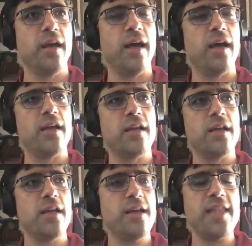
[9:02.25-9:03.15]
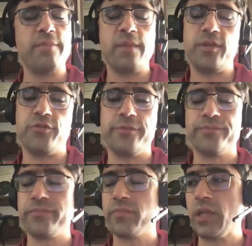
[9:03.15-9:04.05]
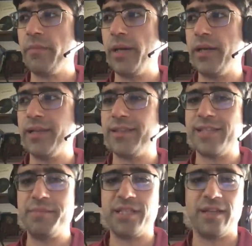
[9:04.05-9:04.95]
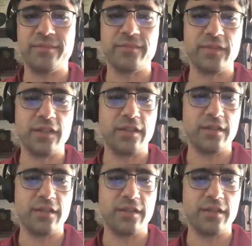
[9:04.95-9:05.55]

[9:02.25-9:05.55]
Uh, and that might be true. But at the same time,